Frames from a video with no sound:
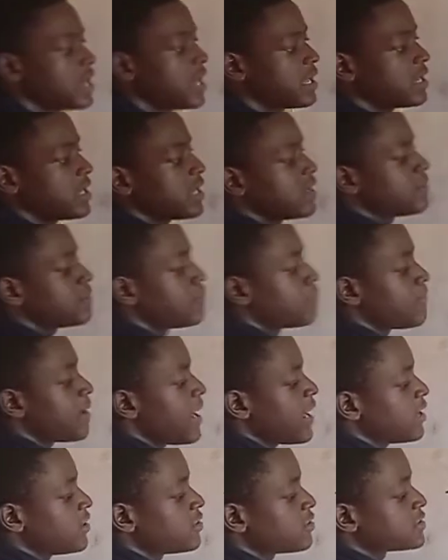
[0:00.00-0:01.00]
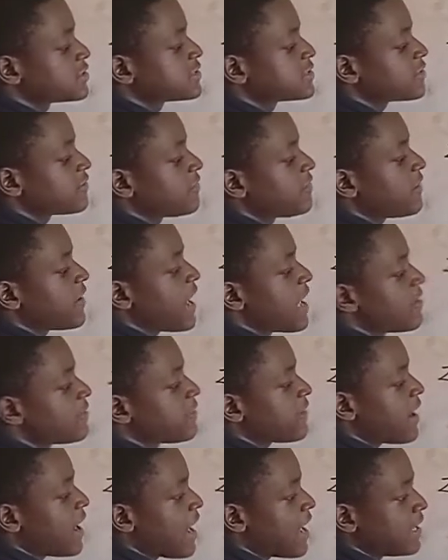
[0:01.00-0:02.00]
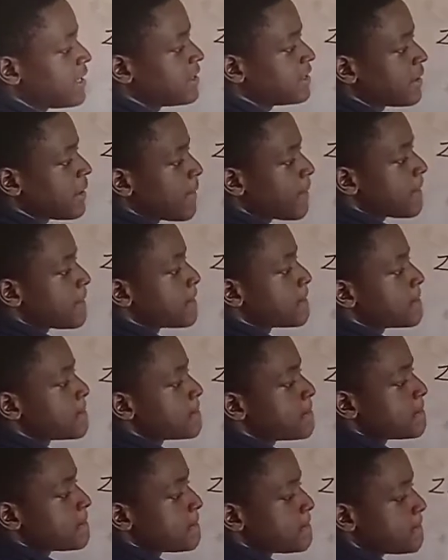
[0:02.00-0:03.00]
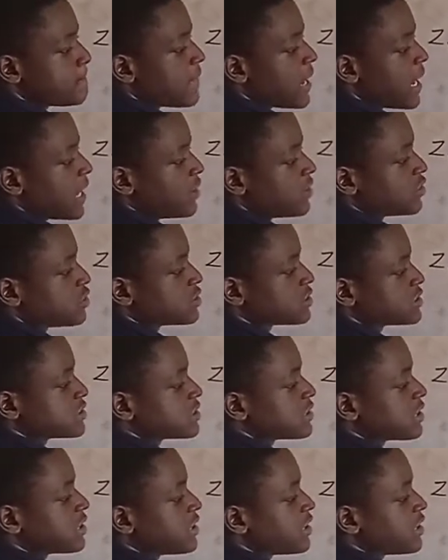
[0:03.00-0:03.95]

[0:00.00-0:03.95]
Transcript: and then minus 5i minus